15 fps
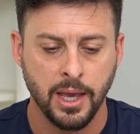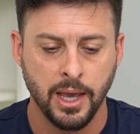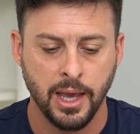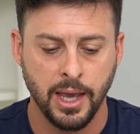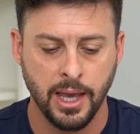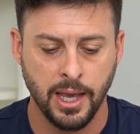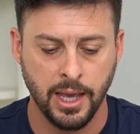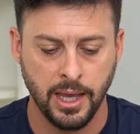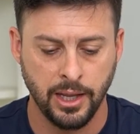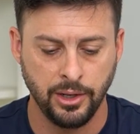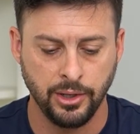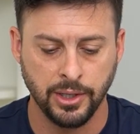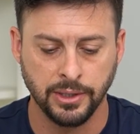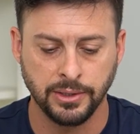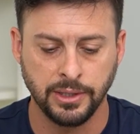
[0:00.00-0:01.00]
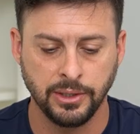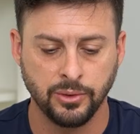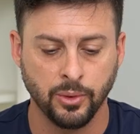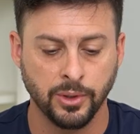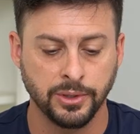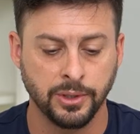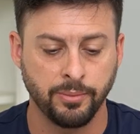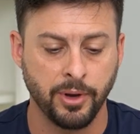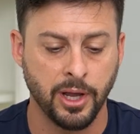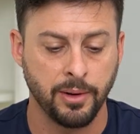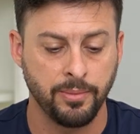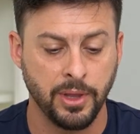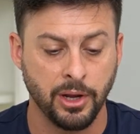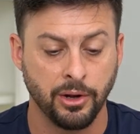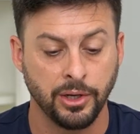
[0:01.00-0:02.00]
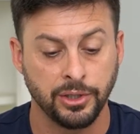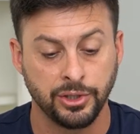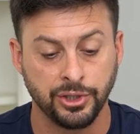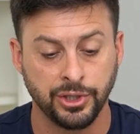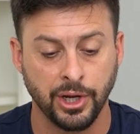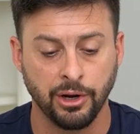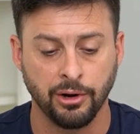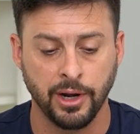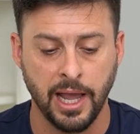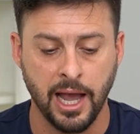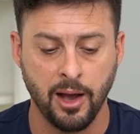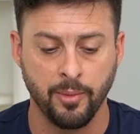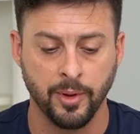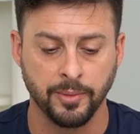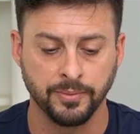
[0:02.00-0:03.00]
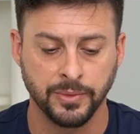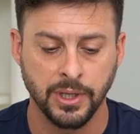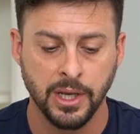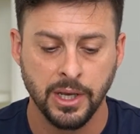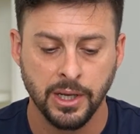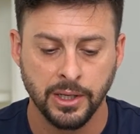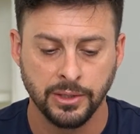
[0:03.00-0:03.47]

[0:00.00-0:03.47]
And you can see towards the bottom there is shared albums.